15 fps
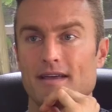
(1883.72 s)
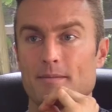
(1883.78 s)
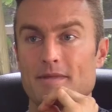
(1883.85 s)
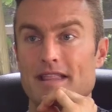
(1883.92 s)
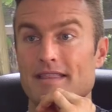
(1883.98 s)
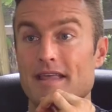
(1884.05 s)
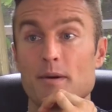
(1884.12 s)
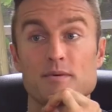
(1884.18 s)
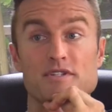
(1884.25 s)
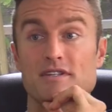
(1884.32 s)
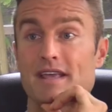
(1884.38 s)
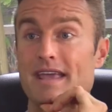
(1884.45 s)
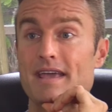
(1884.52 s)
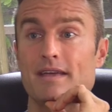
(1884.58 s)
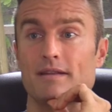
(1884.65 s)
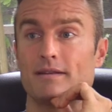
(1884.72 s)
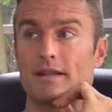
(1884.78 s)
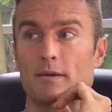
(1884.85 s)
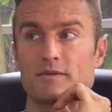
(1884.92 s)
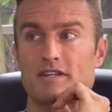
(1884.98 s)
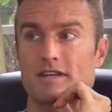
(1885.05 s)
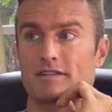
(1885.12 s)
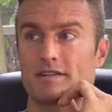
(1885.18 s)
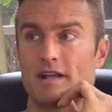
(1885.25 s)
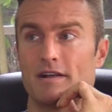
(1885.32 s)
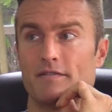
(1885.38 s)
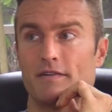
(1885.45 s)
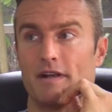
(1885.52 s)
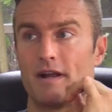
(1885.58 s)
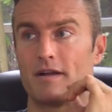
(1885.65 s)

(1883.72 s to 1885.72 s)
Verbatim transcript: I mean, that, that was it. That was the extent of it.